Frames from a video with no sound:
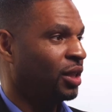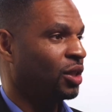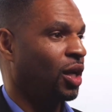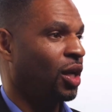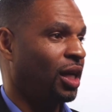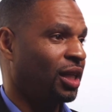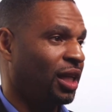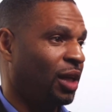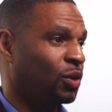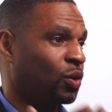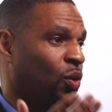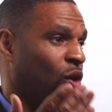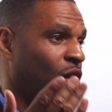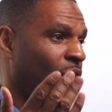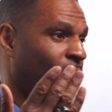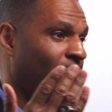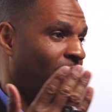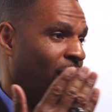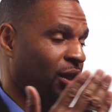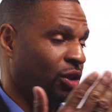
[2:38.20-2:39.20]
So as I was
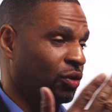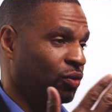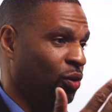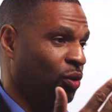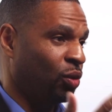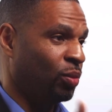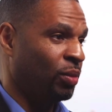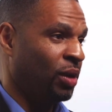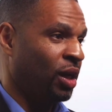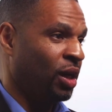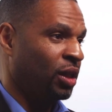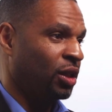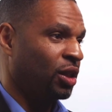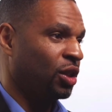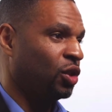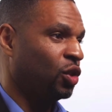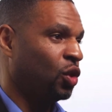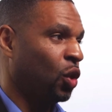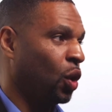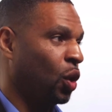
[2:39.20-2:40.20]
walking by this room,
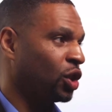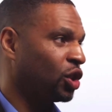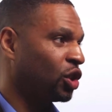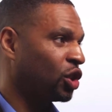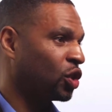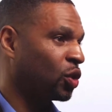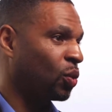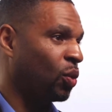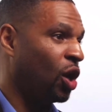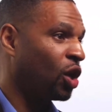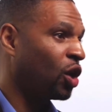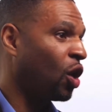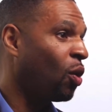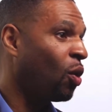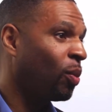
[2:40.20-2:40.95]
the door swung